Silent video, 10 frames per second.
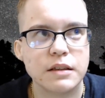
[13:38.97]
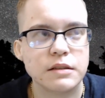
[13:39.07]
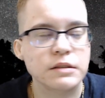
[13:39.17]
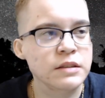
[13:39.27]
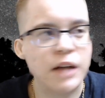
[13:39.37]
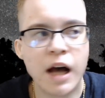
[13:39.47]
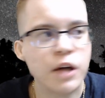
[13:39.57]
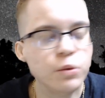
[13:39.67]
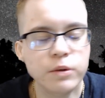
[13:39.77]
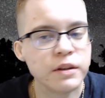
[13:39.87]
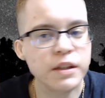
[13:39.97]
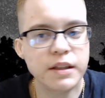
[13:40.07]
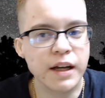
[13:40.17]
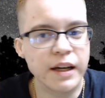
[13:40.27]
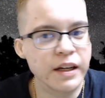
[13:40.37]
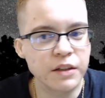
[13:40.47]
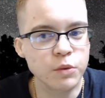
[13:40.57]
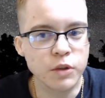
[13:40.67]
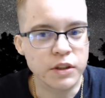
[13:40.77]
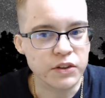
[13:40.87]
I don't think that anyone
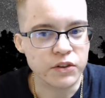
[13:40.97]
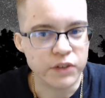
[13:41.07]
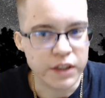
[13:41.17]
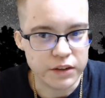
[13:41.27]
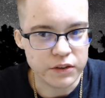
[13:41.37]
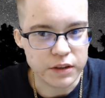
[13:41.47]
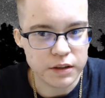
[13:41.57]
is lazy.